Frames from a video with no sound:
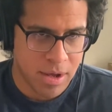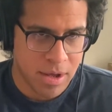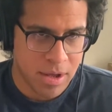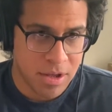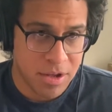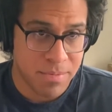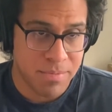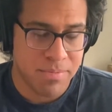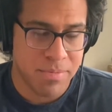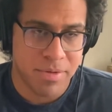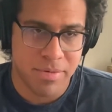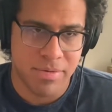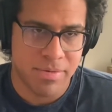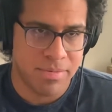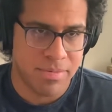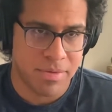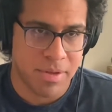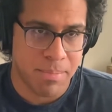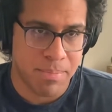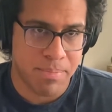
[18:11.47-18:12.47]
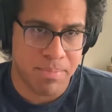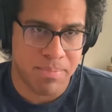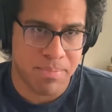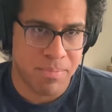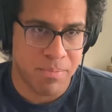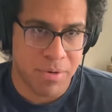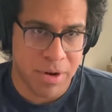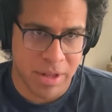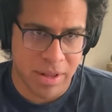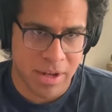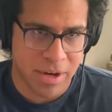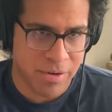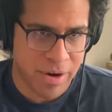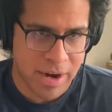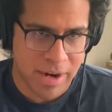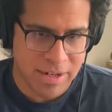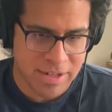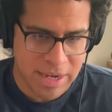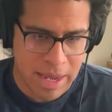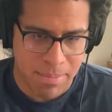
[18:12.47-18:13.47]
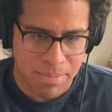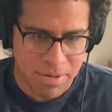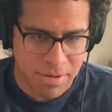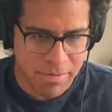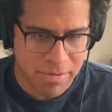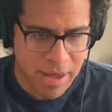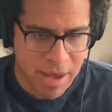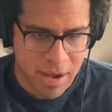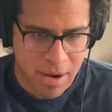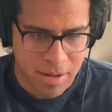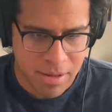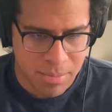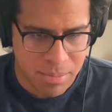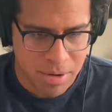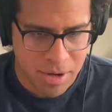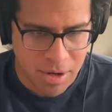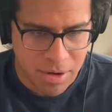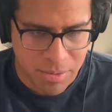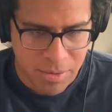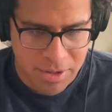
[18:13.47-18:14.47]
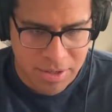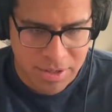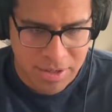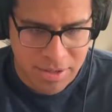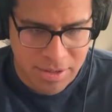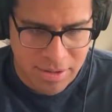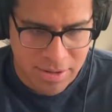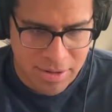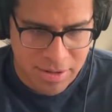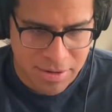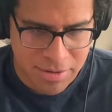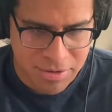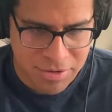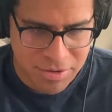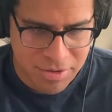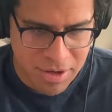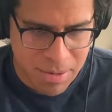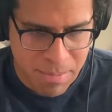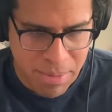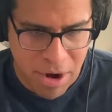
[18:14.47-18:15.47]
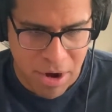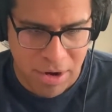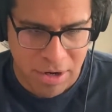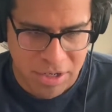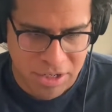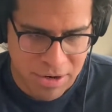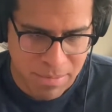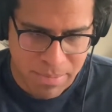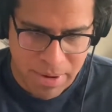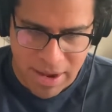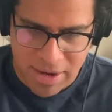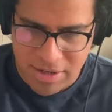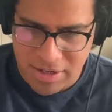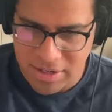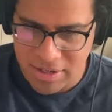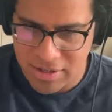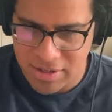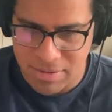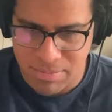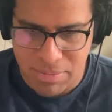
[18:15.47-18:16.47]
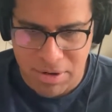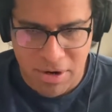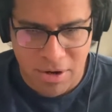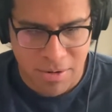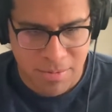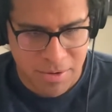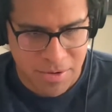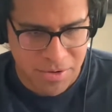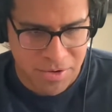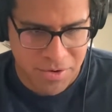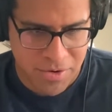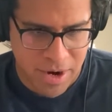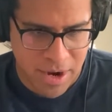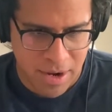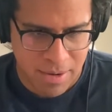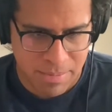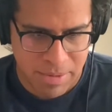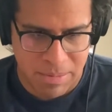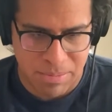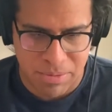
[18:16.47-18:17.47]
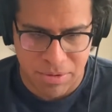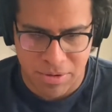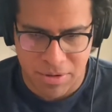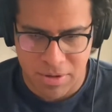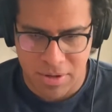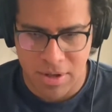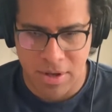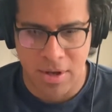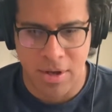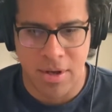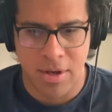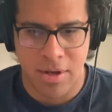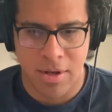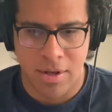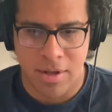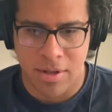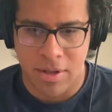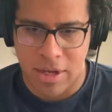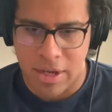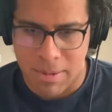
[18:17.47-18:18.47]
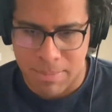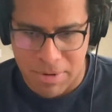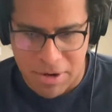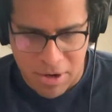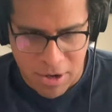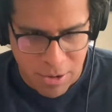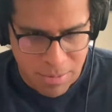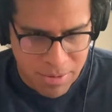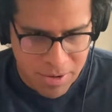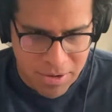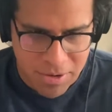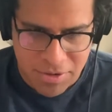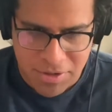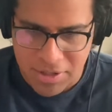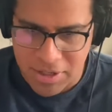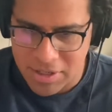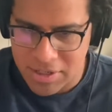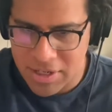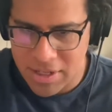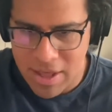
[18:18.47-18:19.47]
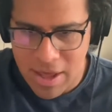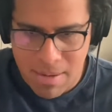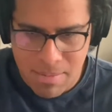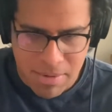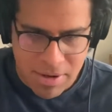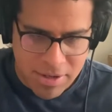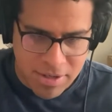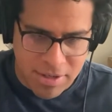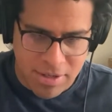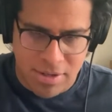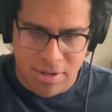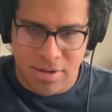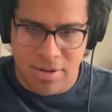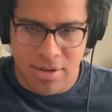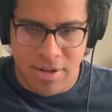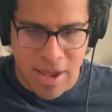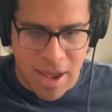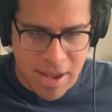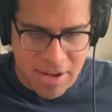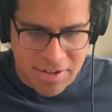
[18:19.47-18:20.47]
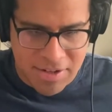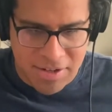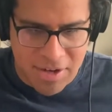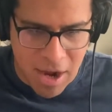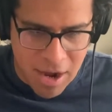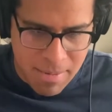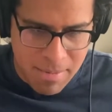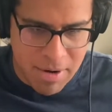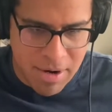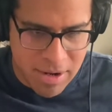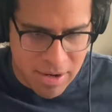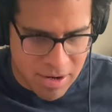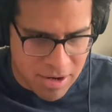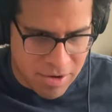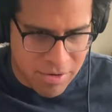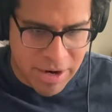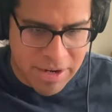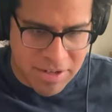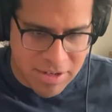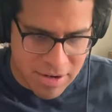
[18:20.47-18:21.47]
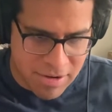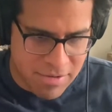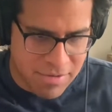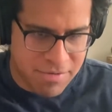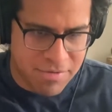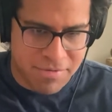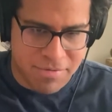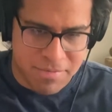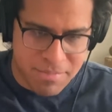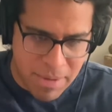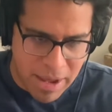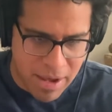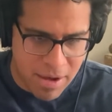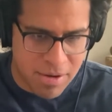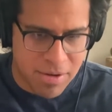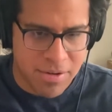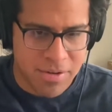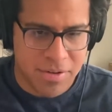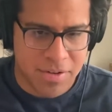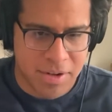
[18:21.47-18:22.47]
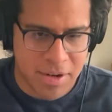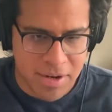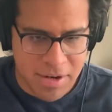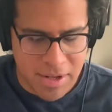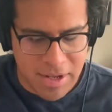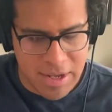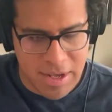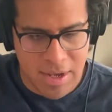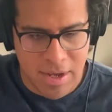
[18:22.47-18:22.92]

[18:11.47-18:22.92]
A really great example of that in the book was comparing chimpanzees and bonobos, right? People look at bonobos, look to them as, yes, dominant, aggressive males, and